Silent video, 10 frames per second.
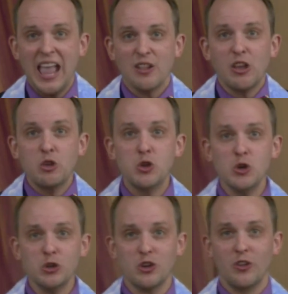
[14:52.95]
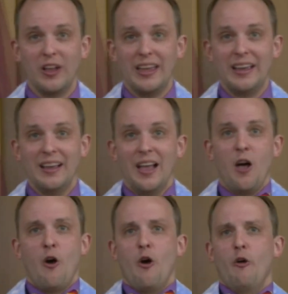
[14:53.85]
And usually,
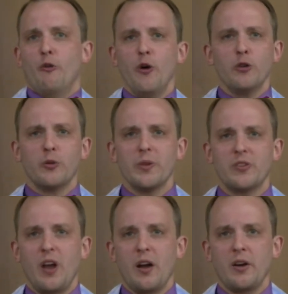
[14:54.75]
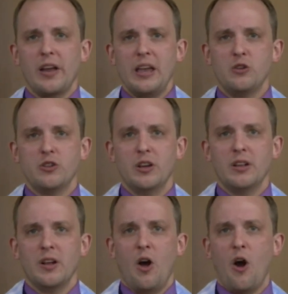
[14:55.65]
folks from this
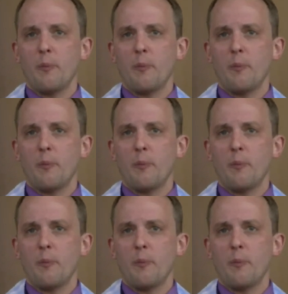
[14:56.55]
congregation